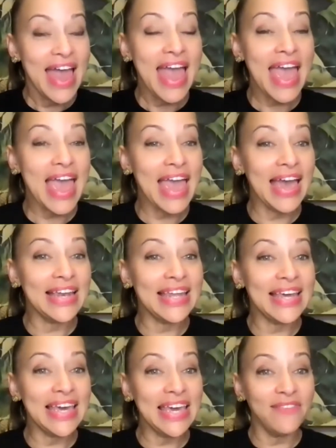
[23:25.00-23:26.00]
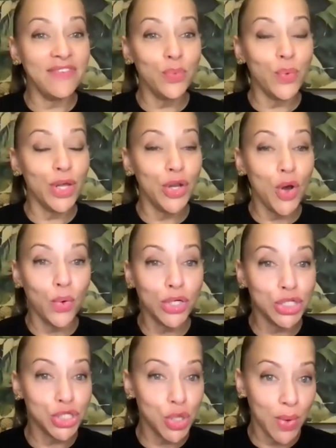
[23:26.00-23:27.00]
And even when no one
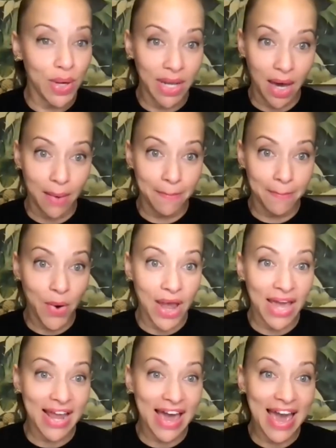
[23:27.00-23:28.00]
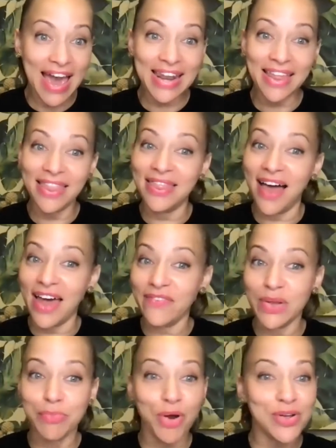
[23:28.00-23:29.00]
is showing up, right? I had a lot
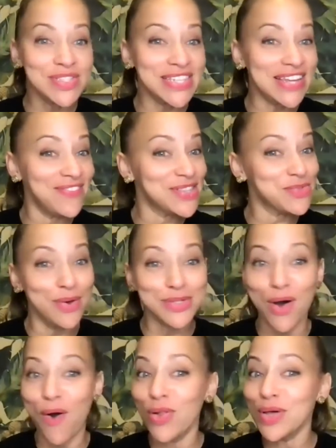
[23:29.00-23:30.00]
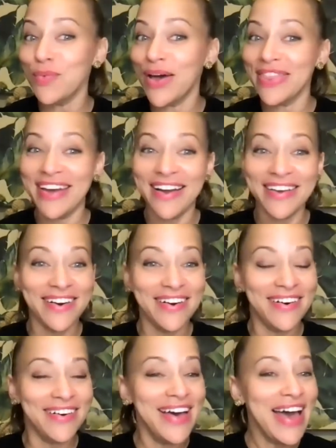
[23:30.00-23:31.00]
of in-person events where I was the only one there,
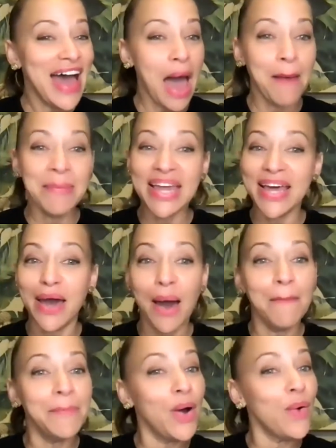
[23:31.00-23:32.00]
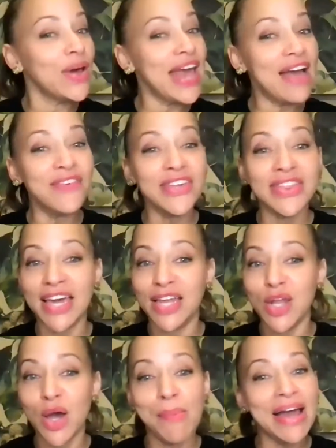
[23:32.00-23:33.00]
y'all. I made a gumbo and everything,
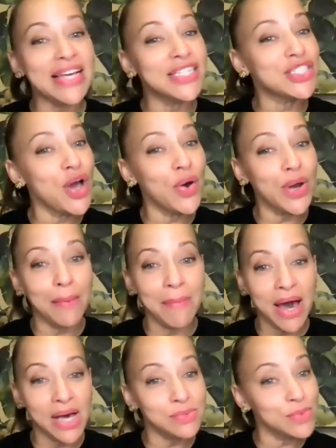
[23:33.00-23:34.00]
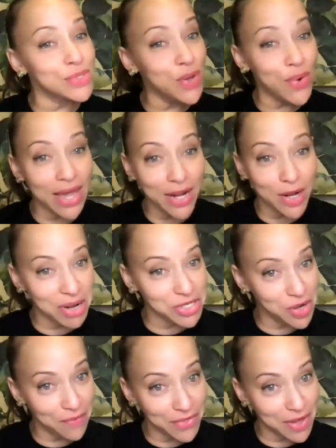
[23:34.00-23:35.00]
and nobody showed up. My husband was okay that nobody
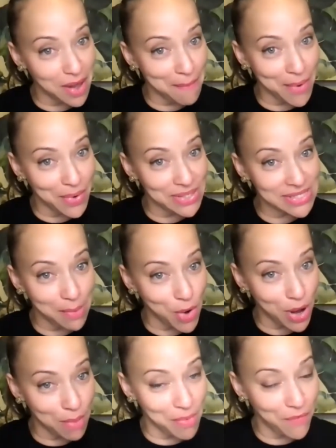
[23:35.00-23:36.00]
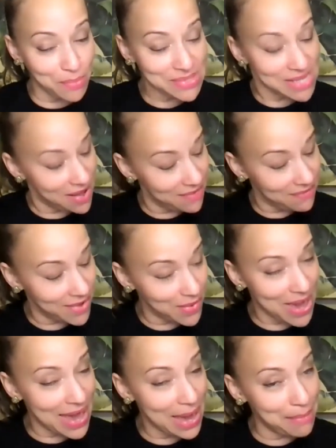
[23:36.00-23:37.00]
showed up for the gumbo because he had more gumbo for himself.
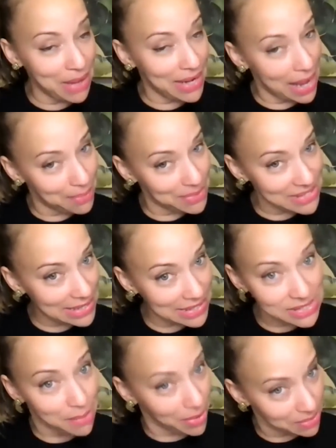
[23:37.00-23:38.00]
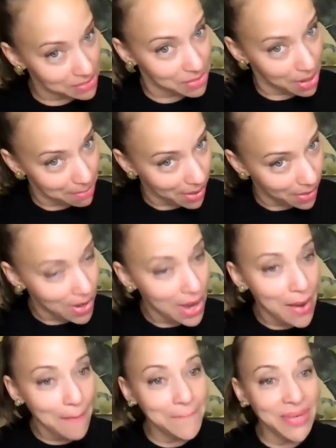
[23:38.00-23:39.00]
Okay. And my neighbors liked it because I brought them some gumbo.
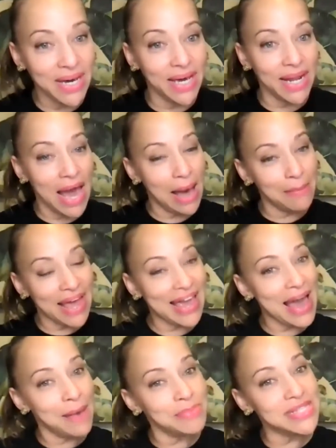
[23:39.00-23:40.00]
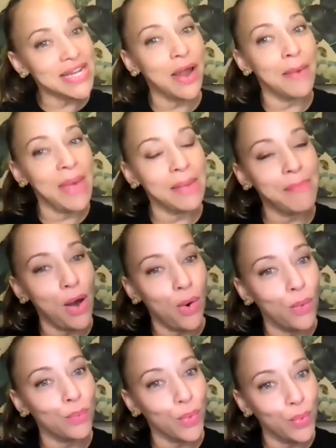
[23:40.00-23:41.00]
But I'm sitting here, I made my
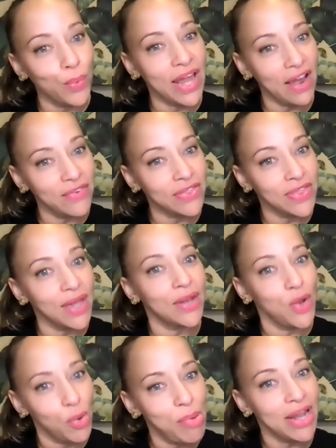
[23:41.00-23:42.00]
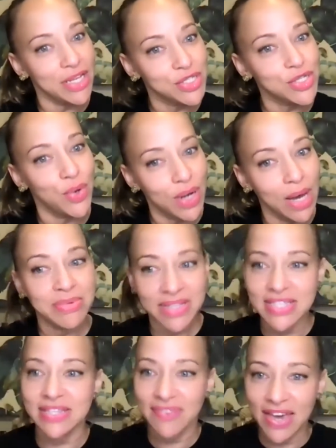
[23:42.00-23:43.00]
own roux and everything, and nobody showed up to
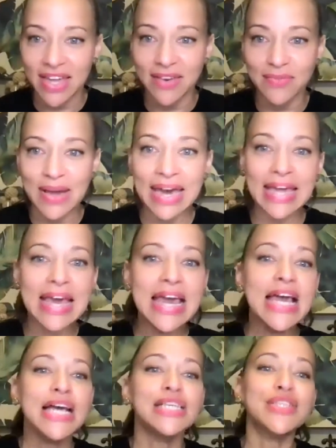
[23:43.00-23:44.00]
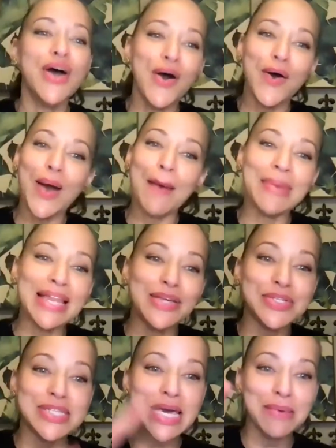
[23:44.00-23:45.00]
this event. Right. So, I mean,
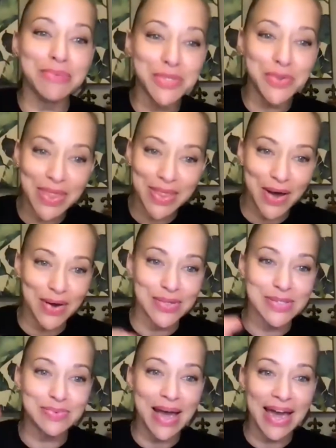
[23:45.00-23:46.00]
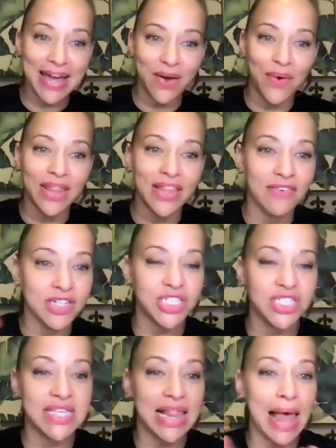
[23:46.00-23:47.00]
you just keep doing those, right? Oh, I love her.
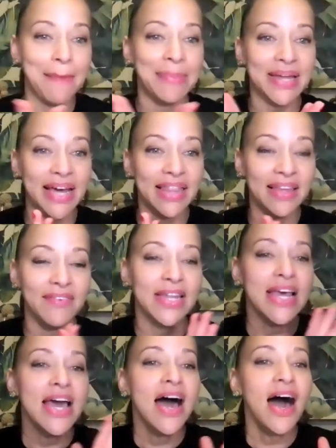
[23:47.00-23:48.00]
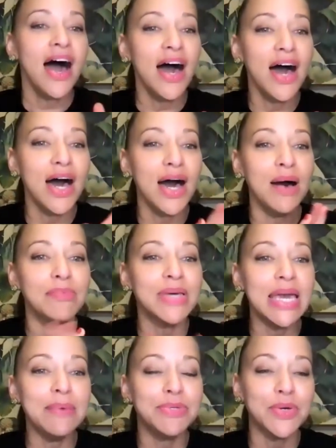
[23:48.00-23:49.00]
She's clapping. I love it.
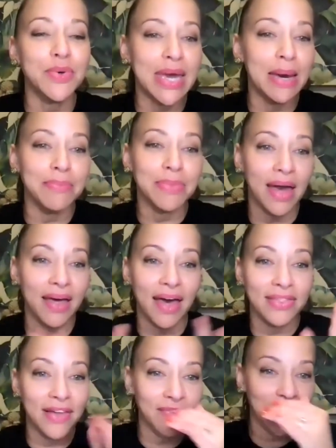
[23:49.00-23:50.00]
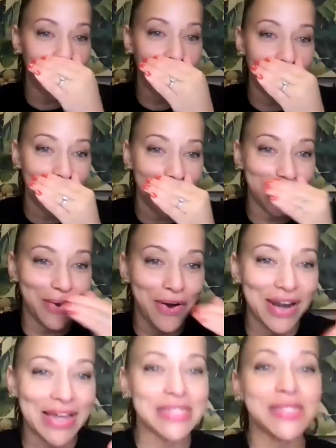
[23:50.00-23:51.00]
Keep doing, Kim. I love your
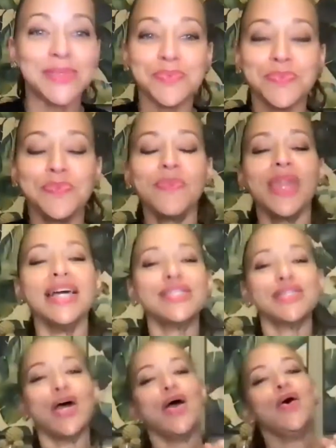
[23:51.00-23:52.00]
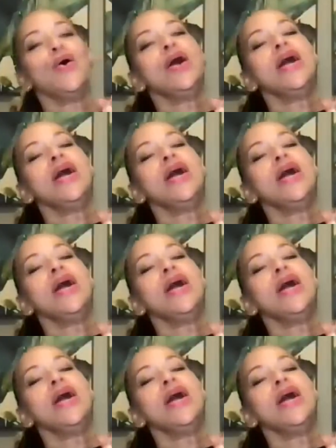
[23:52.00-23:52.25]
audience. So,